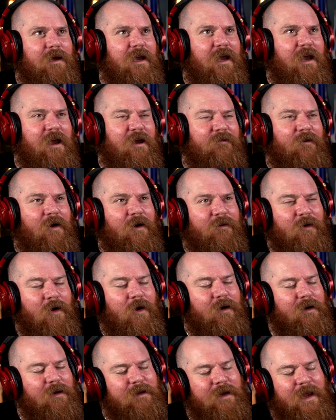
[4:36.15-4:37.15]
if I've
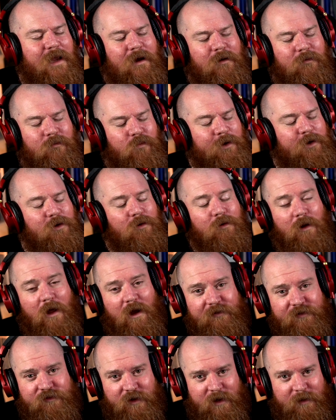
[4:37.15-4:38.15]
heard. Now, we do
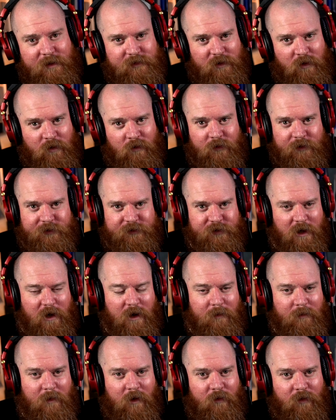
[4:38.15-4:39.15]
live streams all the
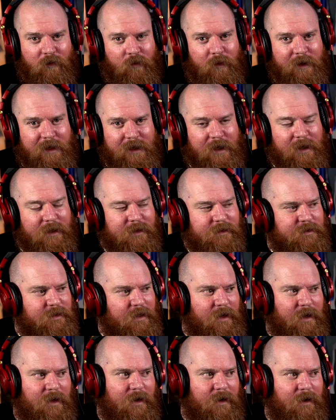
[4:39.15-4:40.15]
time on the weekends.
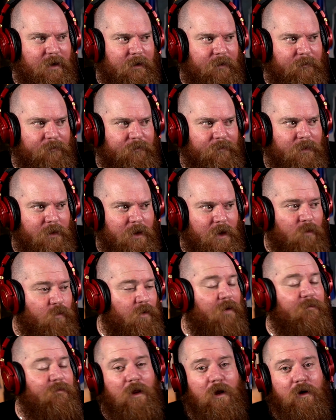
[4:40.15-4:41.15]
We
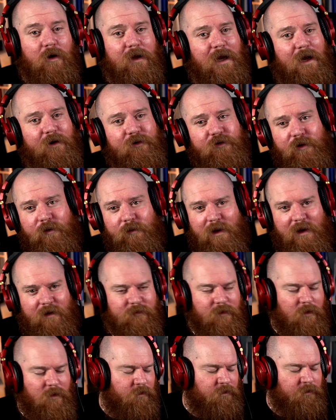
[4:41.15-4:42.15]
have a lot of country. We have
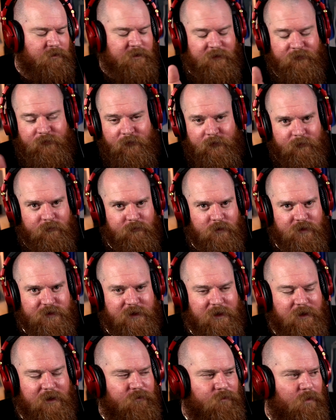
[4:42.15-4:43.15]
a lot of different
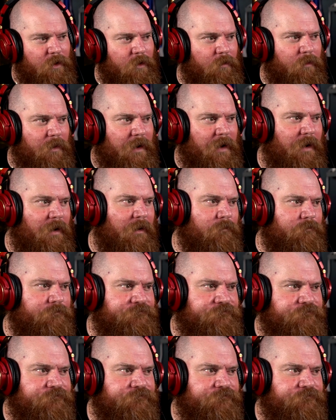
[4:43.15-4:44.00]
music as well. I'm